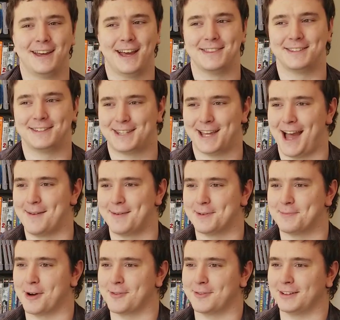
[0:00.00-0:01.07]
and the timing
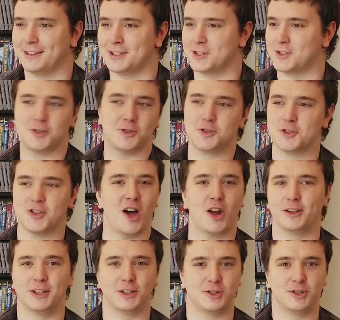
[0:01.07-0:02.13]
perfectly, so you just
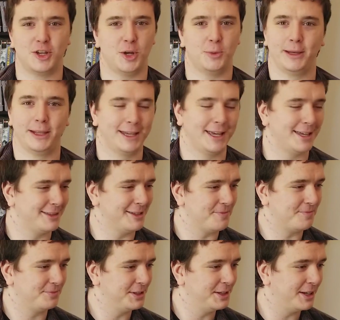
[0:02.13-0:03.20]
utterly humiliate them,
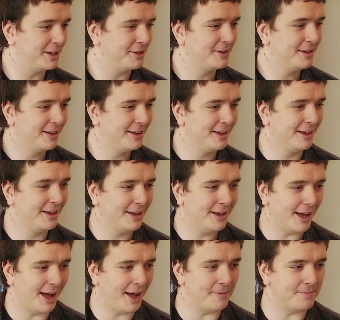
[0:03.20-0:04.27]
you know.
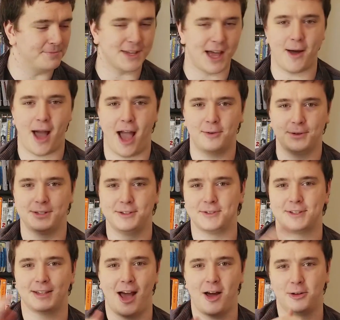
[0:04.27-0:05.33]
I would use
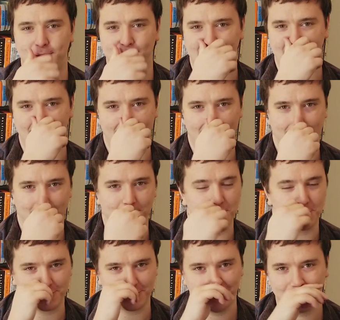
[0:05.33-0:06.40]
it. I would be chaotic
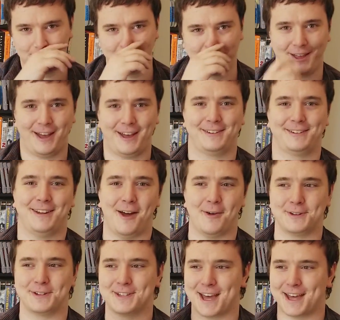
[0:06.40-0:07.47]
neutral with that. I would
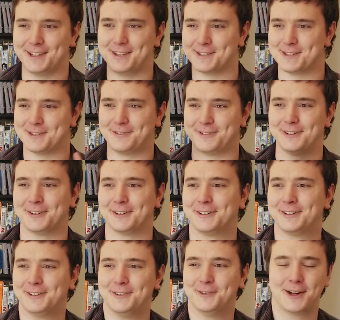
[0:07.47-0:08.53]
just kind of use it for
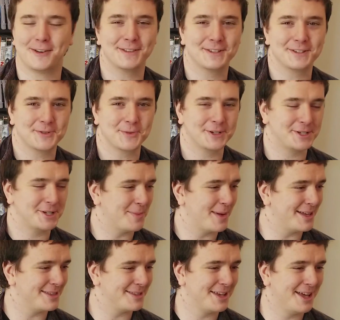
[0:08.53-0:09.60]
whatever the situation
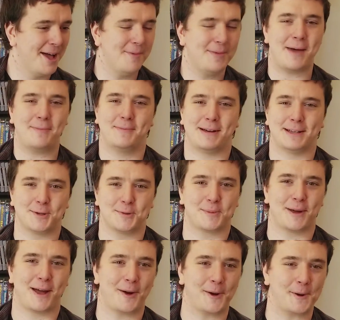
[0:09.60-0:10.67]
demands. That'd be my superpower.